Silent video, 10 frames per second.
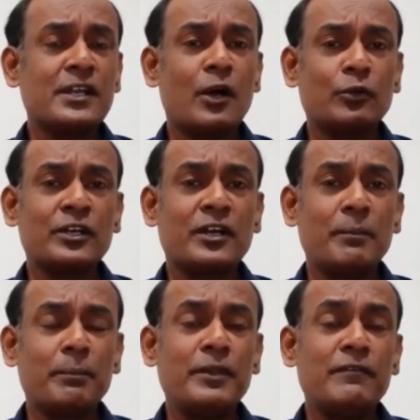how the
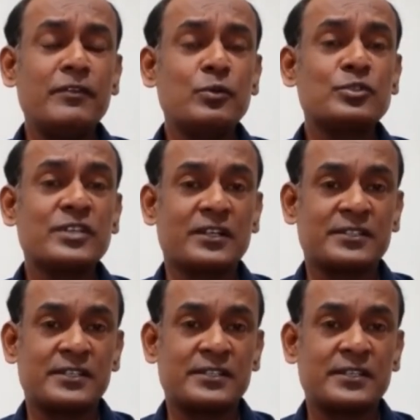company views
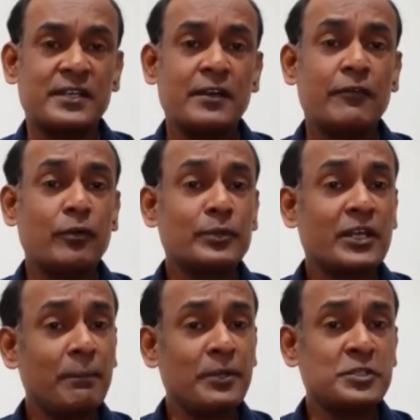success from the
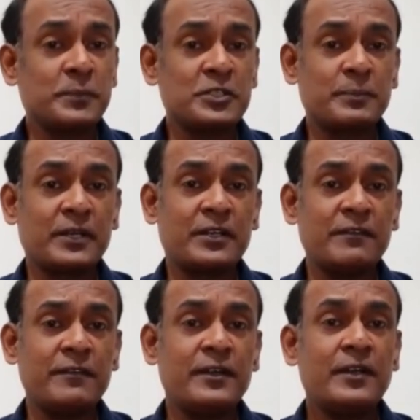company's
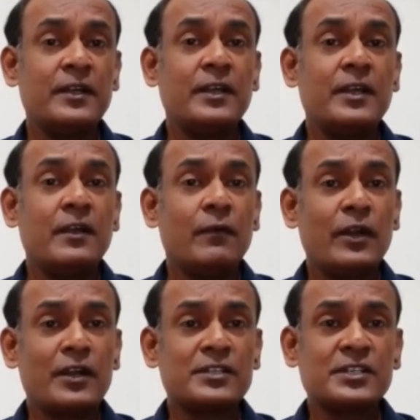perspective.
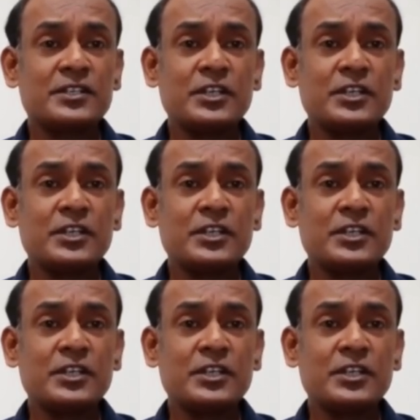When researching